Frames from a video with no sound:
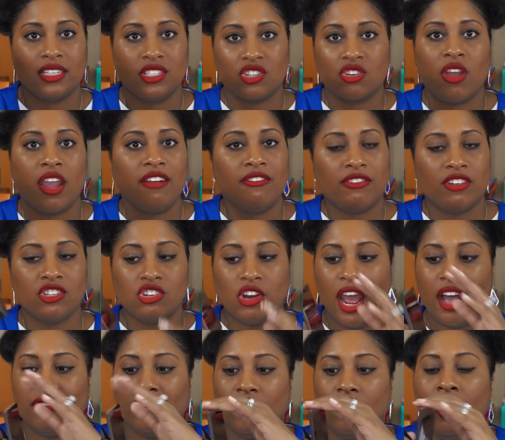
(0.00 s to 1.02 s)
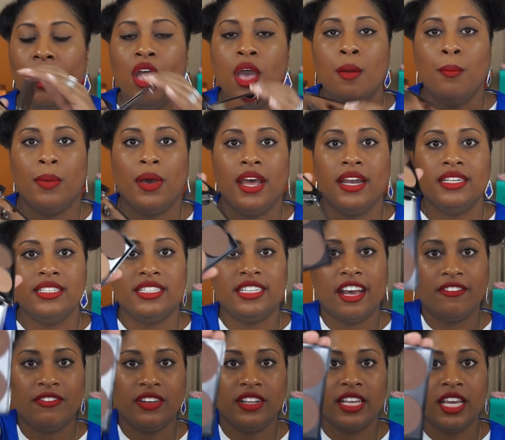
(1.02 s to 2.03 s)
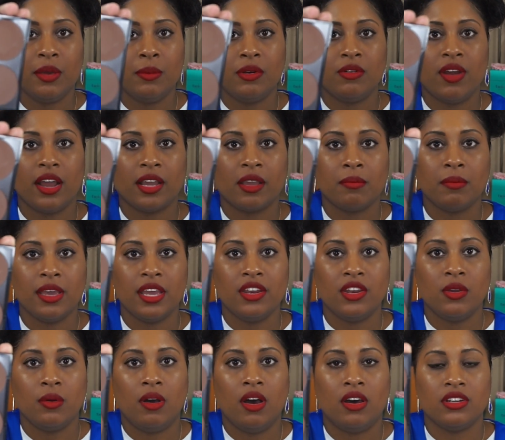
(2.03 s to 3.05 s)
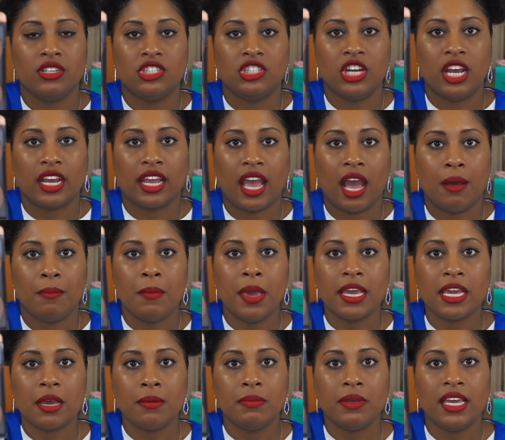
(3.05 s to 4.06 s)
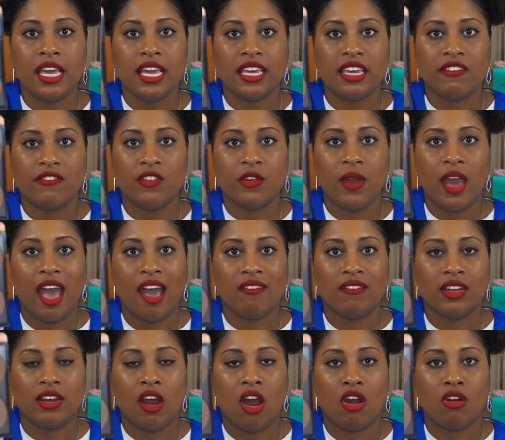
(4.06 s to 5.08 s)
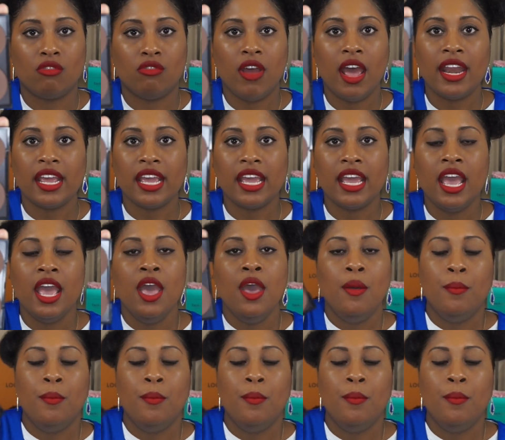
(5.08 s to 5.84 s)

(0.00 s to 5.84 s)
It's great for travel, but definitely would recommend you all to check out Makeup Geek if you haven't already.